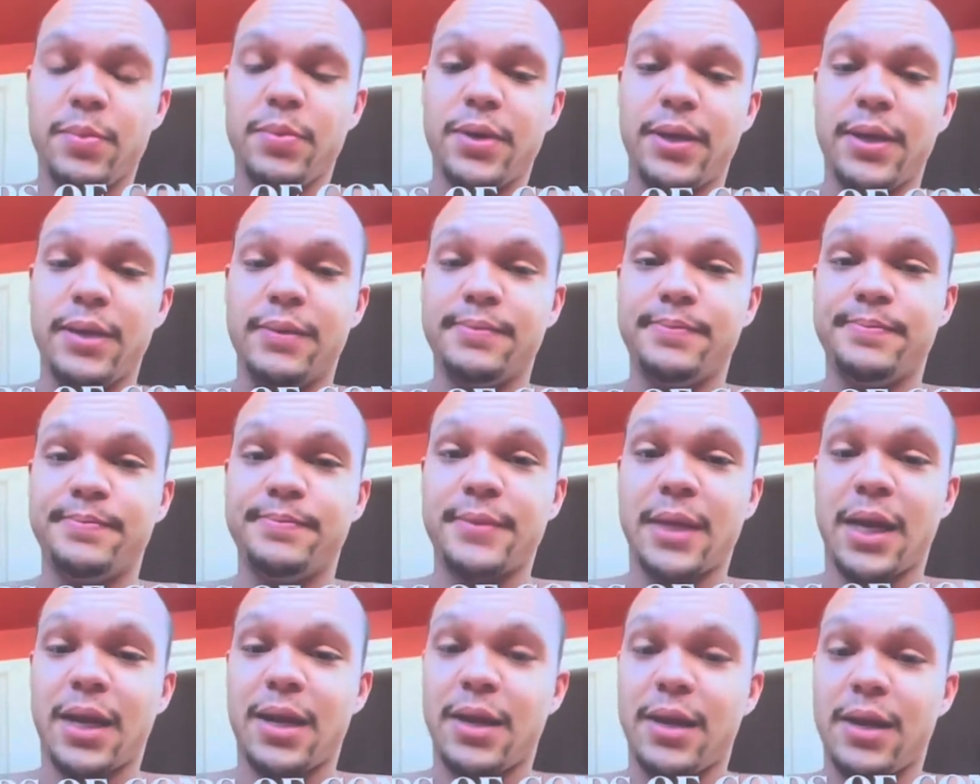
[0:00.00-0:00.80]
but
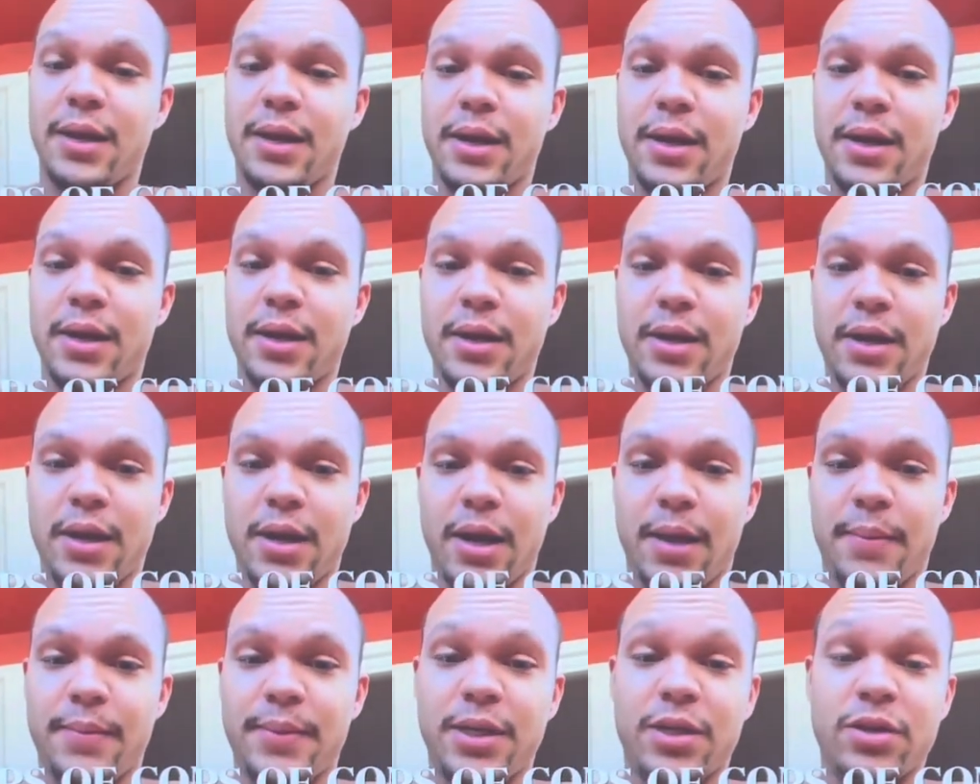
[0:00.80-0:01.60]

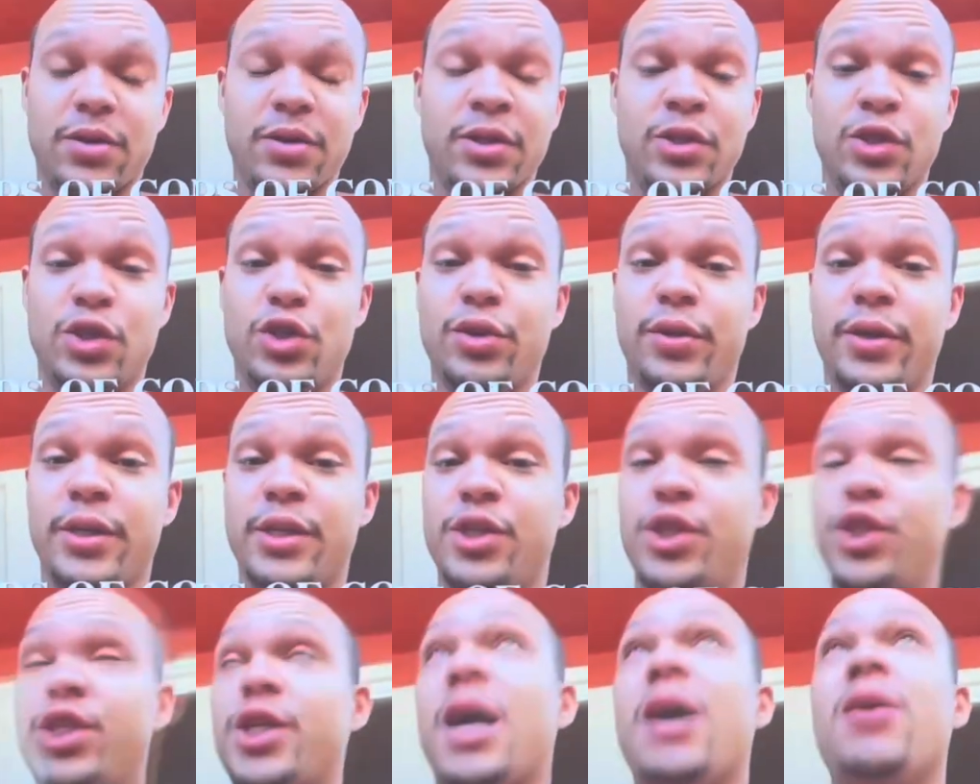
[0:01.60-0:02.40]
I'm gonna go enjoy a
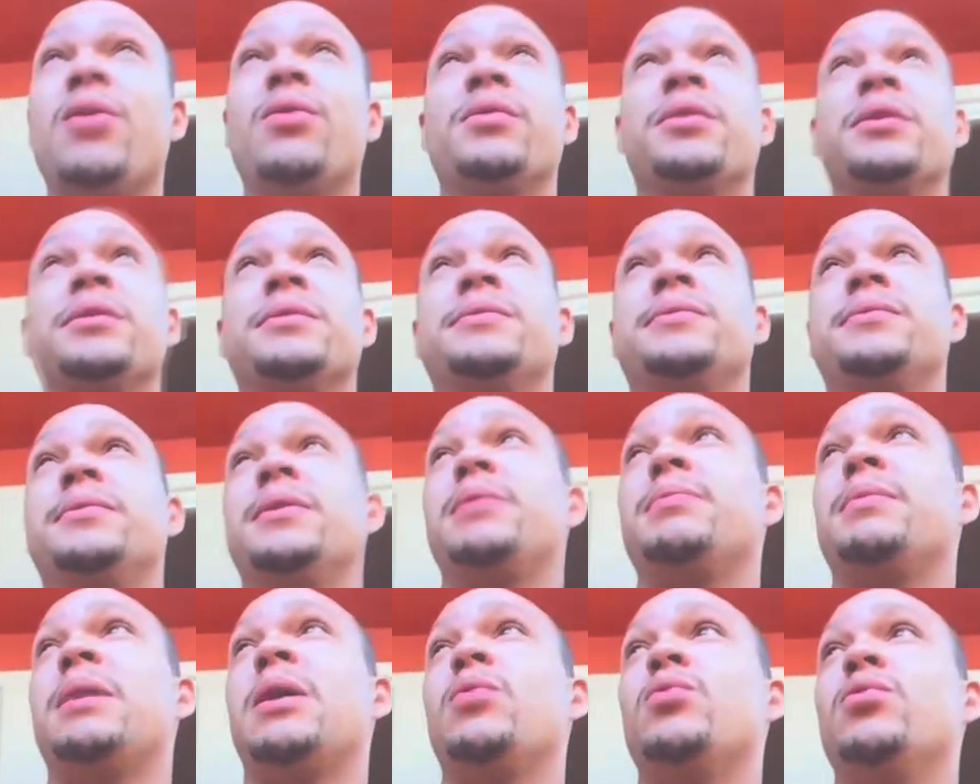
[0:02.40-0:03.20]
shower
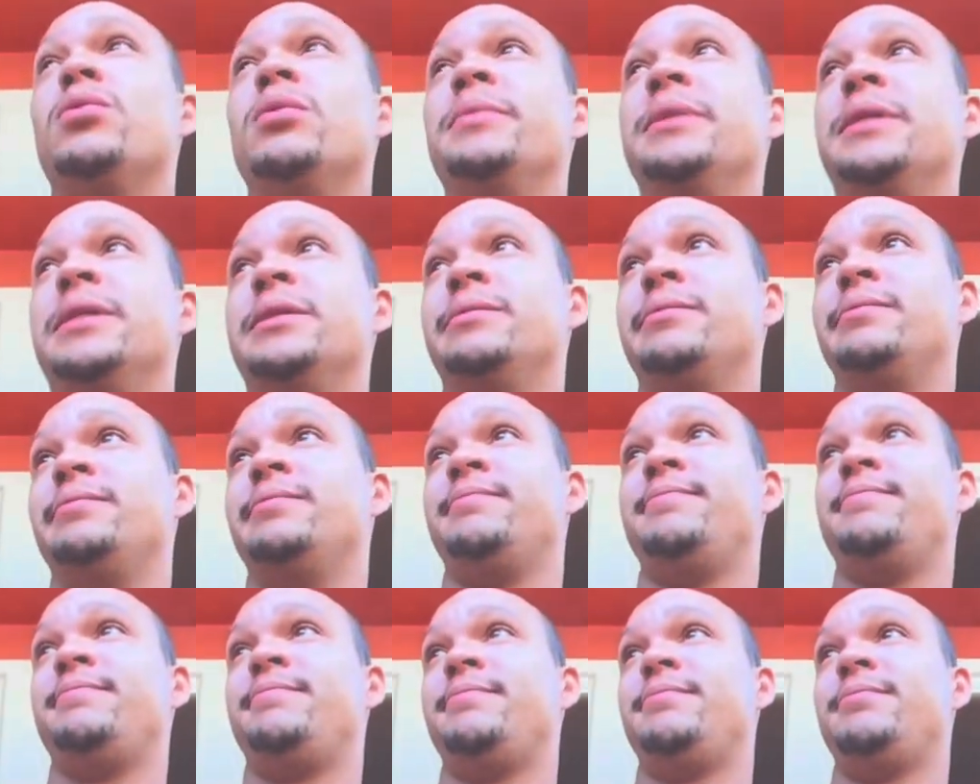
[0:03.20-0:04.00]
with my woman,
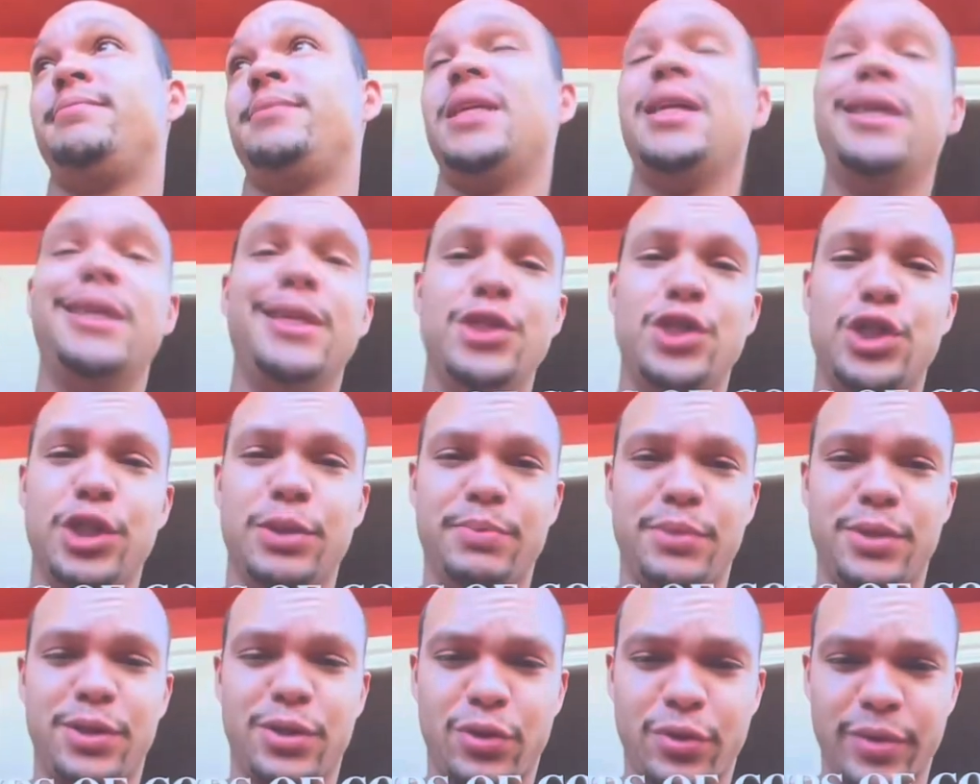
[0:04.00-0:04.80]

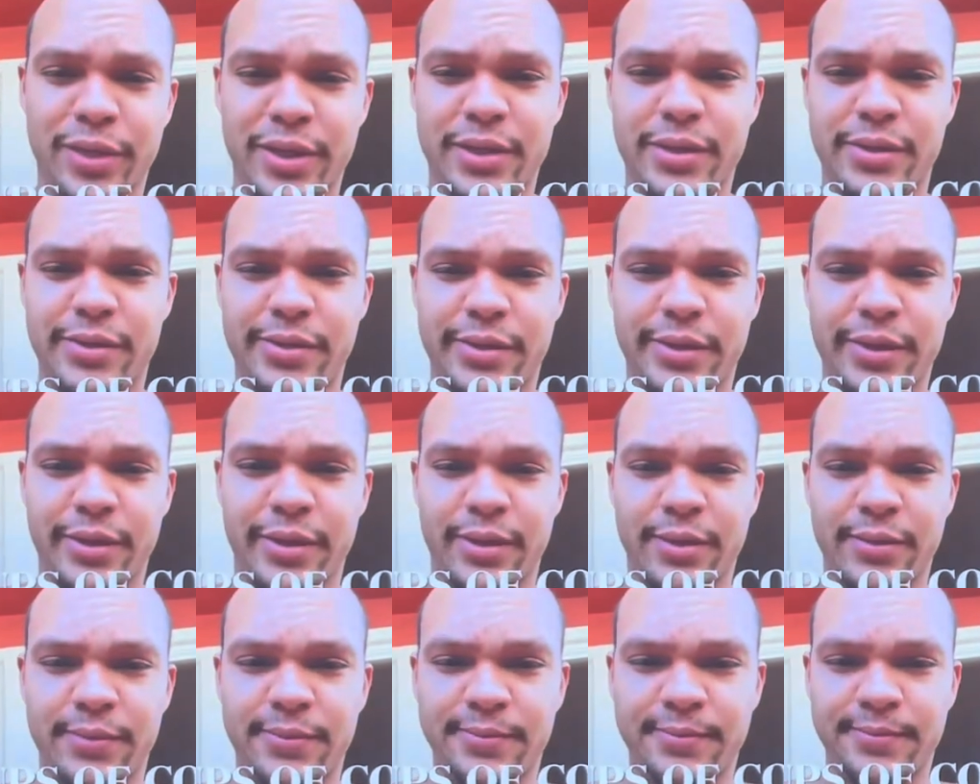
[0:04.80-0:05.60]
Egypt, Chris, you
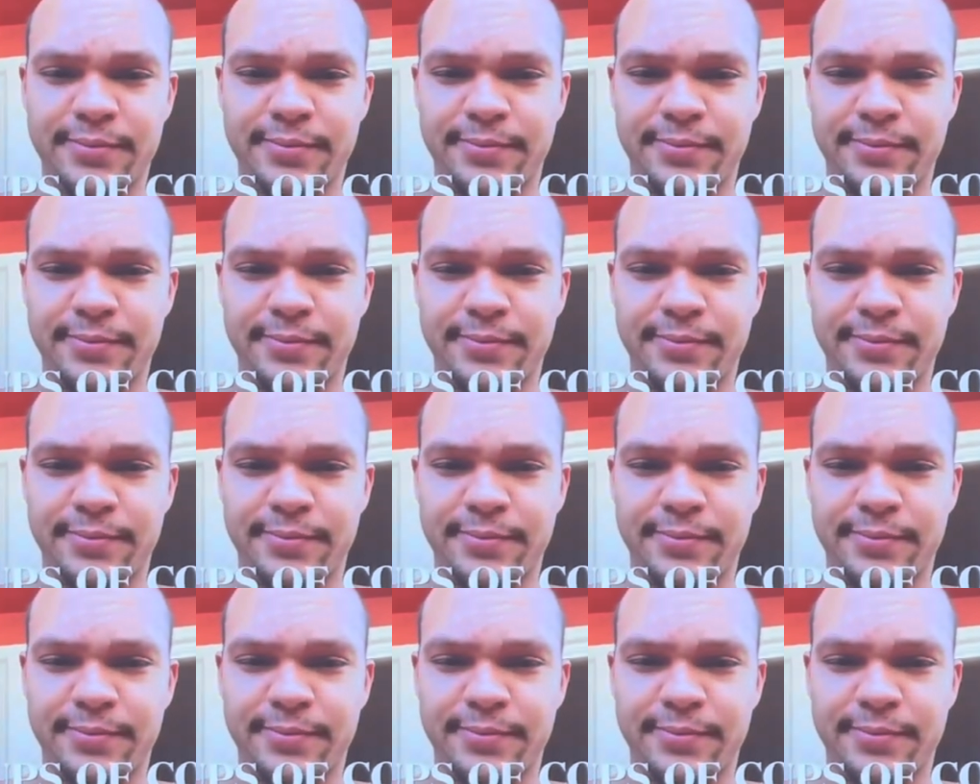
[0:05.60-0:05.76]
know?